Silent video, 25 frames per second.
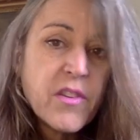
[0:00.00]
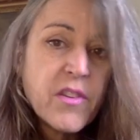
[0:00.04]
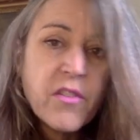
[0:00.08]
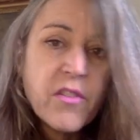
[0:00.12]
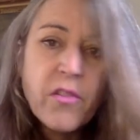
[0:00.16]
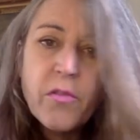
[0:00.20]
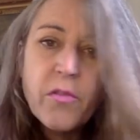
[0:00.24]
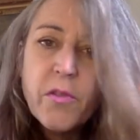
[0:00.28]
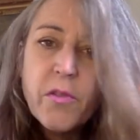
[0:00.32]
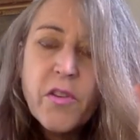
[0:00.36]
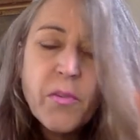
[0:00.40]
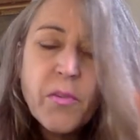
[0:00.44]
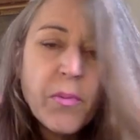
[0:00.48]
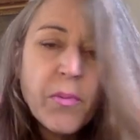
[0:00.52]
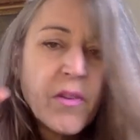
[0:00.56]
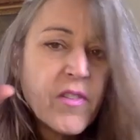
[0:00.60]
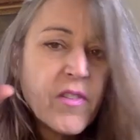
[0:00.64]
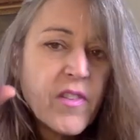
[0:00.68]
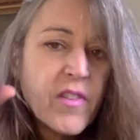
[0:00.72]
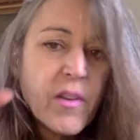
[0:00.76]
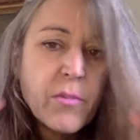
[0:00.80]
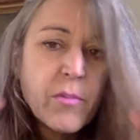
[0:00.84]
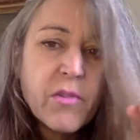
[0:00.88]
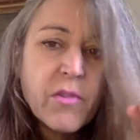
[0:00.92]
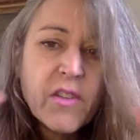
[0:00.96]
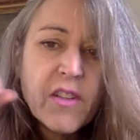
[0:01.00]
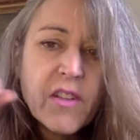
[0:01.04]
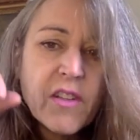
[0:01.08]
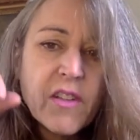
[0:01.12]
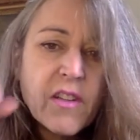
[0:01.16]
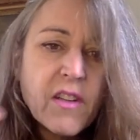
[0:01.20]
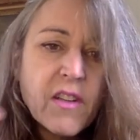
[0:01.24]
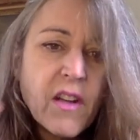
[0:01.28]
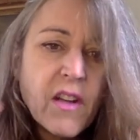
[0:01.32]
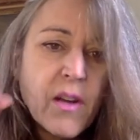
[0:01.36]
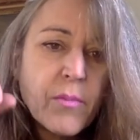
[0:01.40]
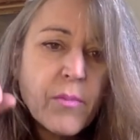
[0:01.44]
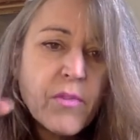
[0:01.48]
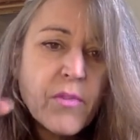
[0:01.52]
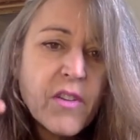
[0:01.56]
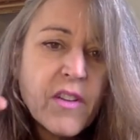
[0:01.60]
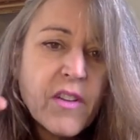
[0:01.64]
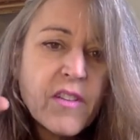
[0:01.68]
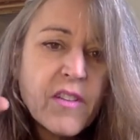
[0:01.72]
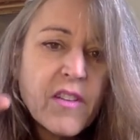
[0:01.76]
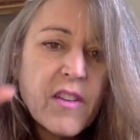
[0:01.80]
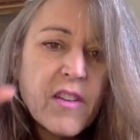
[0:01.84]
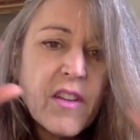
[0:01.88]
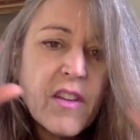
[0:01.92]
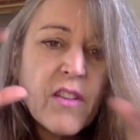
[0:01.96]
There'll always be a subject and an
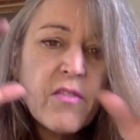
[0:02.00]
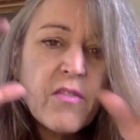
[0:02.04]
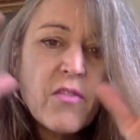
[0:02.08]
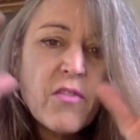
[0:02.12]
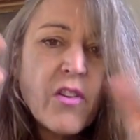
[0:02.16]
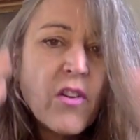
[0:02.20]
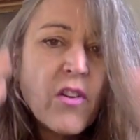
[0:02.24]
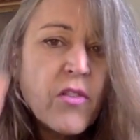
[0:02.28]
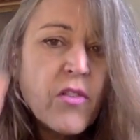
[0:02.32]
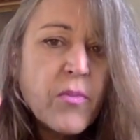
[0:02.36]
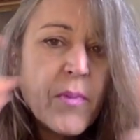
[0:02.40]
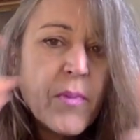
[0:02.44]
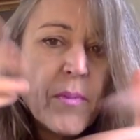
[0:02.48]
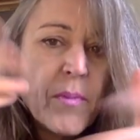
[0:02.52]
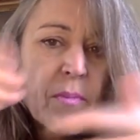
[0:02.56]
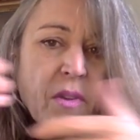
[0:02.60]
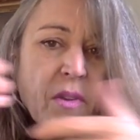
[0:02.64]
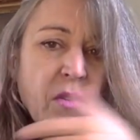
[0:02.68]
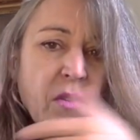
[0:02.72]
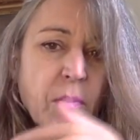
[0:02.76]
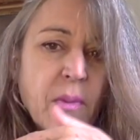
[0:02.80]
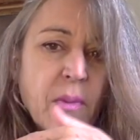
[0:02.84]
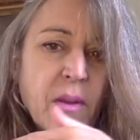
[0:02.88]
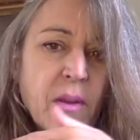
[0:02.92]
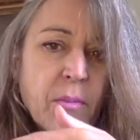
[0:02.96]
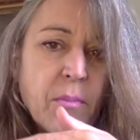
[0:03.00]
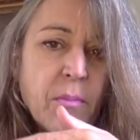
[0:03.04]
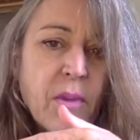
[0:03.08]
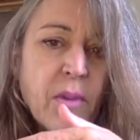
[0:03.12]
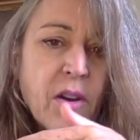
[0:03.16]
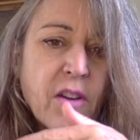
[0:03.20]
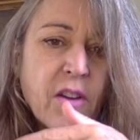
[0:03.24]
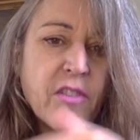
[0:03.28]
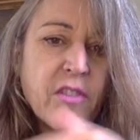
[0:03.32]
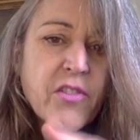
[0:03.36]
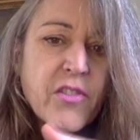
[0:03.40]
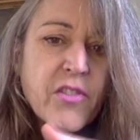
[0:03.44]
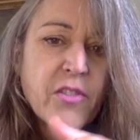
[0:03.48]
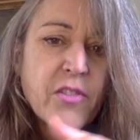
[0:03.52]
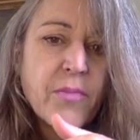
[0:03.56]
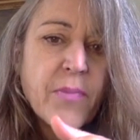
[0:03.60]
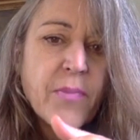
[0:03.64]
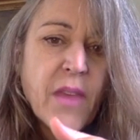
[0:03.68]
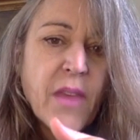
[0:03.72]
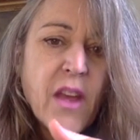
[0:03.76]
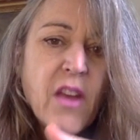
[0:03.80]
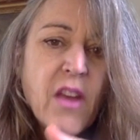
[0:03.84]
object, and the involvement must be impartial.